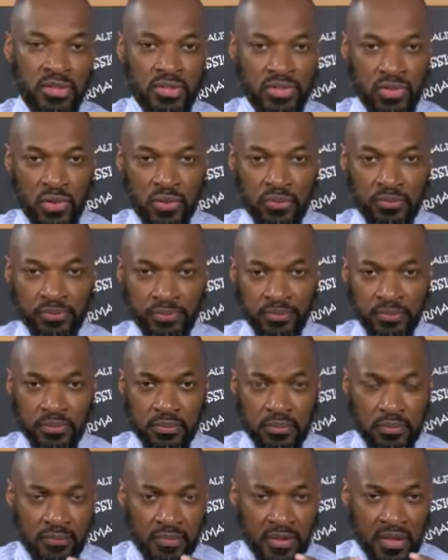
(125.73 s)
So
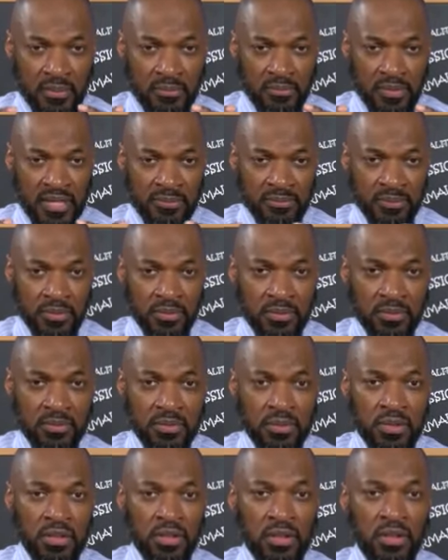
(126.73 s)
people
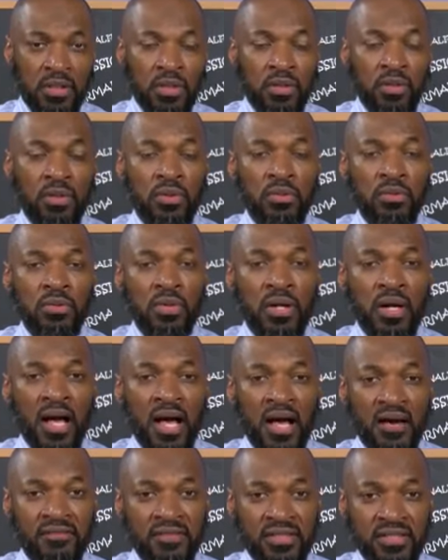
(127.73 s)
who
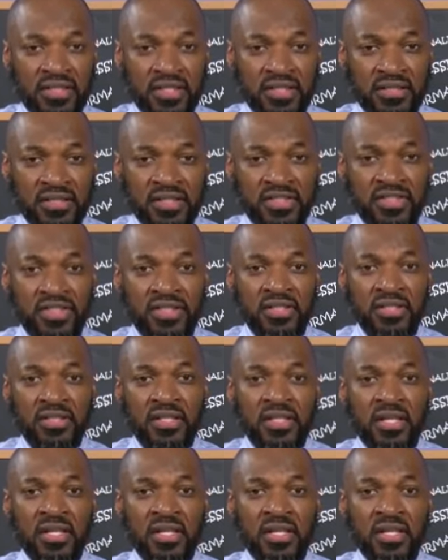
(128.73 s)
have this condition